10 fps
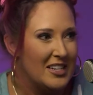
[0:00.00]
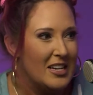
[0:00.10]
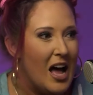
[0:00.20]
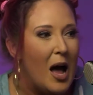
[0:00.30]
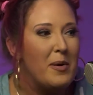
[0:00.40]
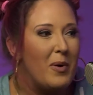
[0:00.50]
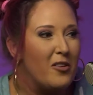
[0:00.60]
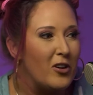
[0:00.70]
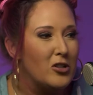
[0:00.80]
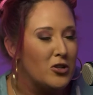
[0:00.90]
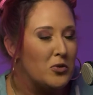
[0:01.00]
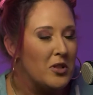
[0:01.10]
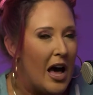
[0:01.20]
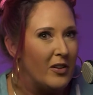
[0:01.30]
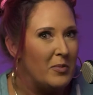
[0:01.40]
I mean, my friends do
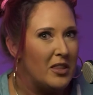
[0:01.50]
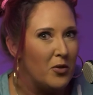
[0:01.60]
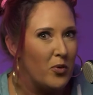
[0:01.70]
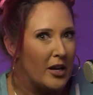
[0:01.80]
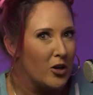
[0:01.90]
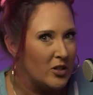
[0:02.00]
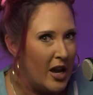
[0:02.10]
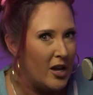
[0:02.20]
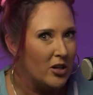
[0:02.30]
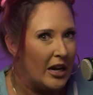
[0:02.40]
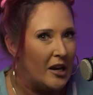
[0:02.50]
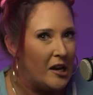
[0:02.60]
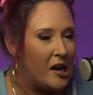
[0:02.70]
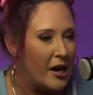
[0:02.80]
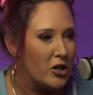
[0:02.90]
laugh at me that when I go
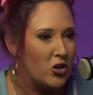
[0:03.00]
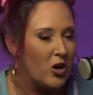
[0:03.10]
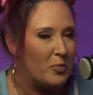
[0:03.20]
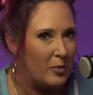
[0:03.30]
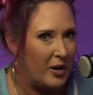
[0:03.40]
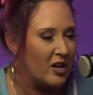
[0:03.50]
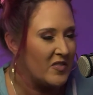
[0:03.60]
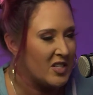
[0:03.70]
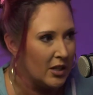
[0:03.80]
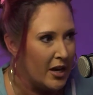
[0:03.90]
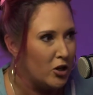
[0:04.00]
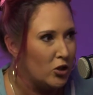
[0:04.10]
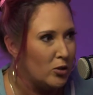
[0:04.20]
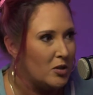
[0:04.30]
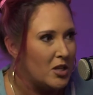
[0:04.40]
tailgating, I show up in a pair of
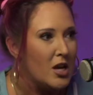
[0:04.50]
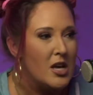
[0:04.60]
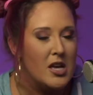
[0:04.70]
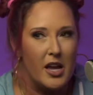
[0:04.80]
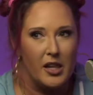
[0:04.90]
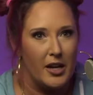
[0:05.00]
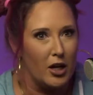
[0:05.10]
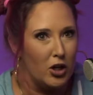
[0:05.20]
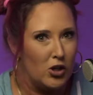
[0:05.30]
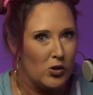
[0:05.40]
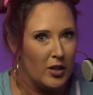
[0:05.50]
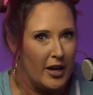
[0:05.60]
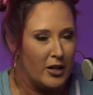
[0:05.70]
stilettos in like a cute like